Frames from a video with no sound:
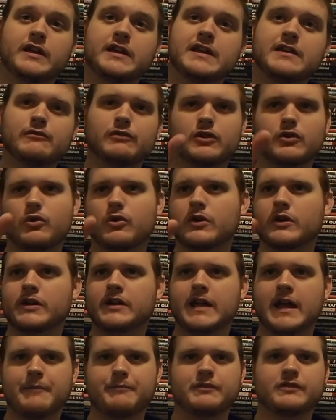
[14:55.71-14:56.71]
He
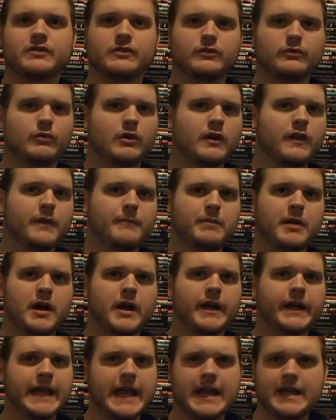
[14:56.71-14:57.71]
recorded episode 1 of the
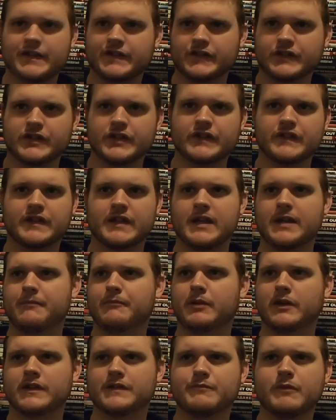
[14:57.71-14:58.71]
podcast. It's just him,
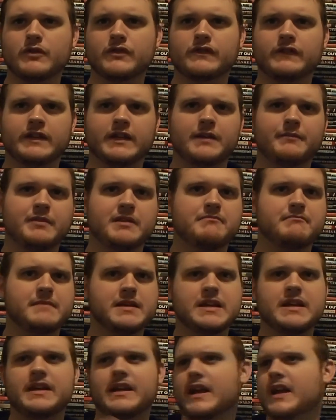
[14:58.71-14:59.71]
but it's mostly going to be
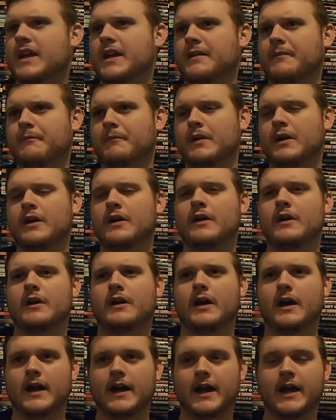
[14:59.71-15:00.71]
me and him
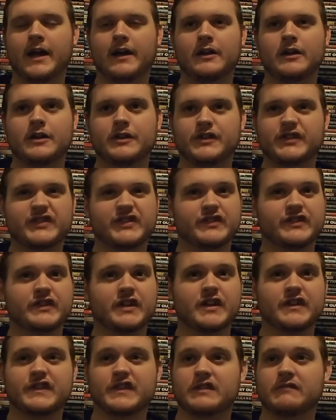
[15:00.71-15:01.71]
just
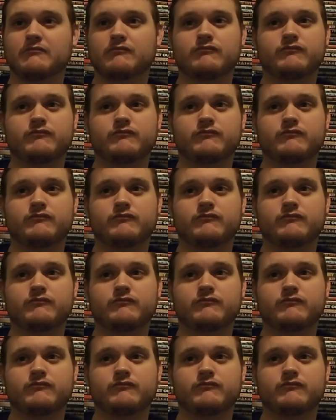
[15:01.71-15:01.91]
discussing